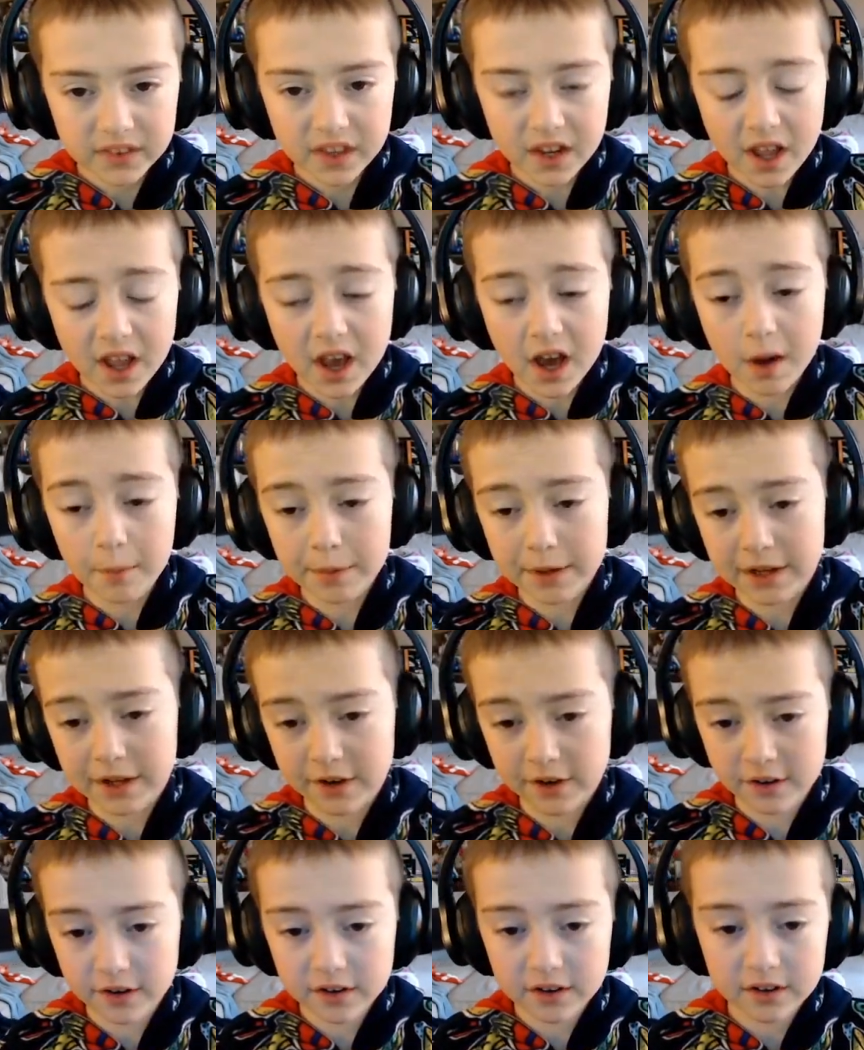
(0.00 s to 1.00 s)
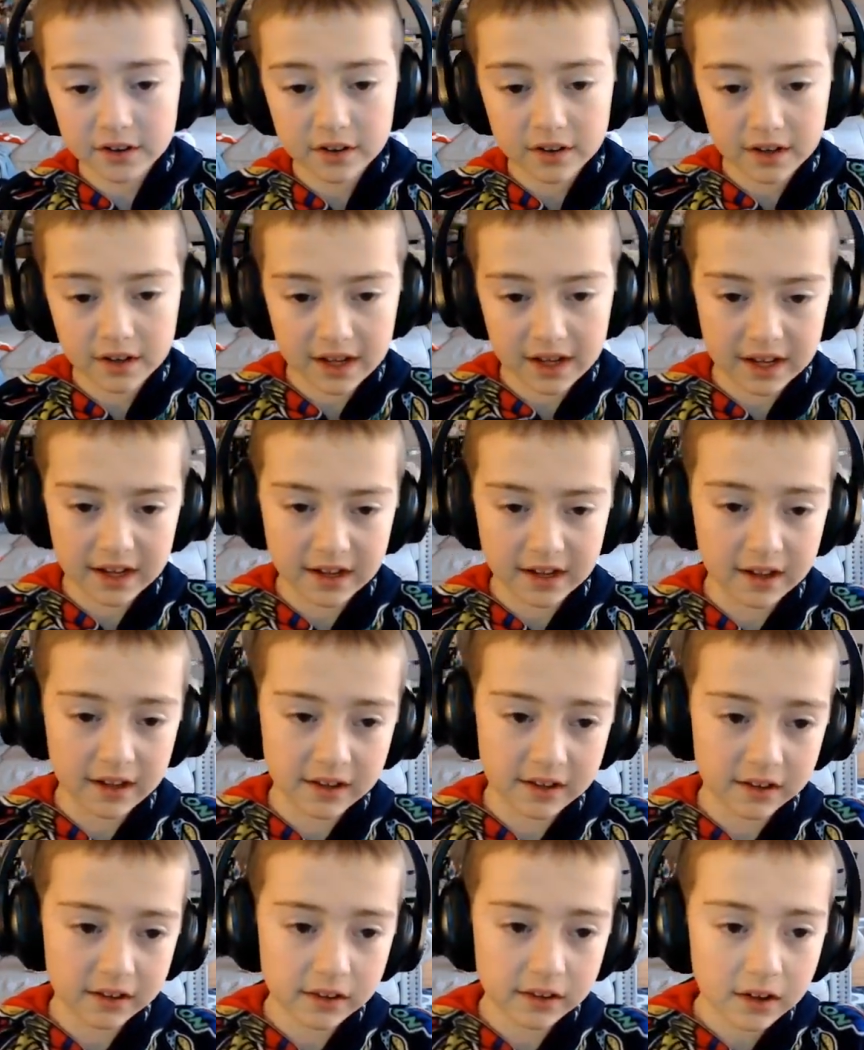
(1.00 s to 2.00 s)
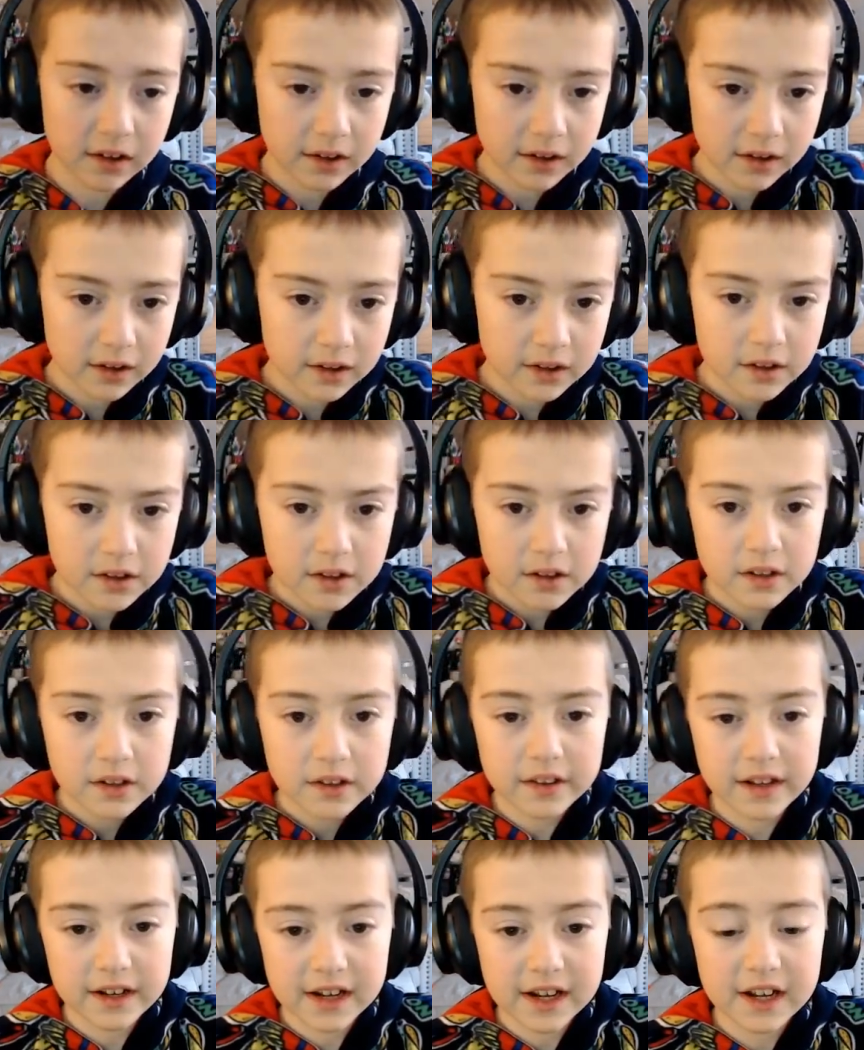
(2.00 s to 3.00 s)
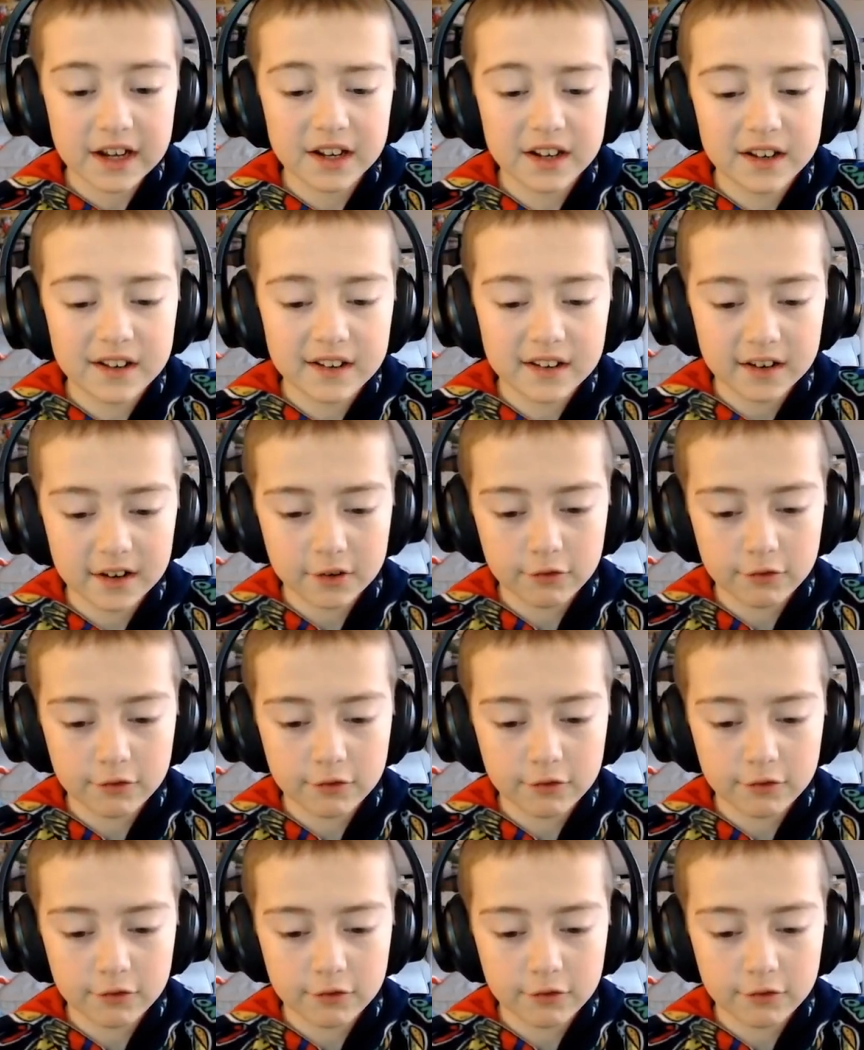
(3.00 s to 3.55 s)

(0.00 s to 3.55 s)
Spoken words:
appeared, as they needed to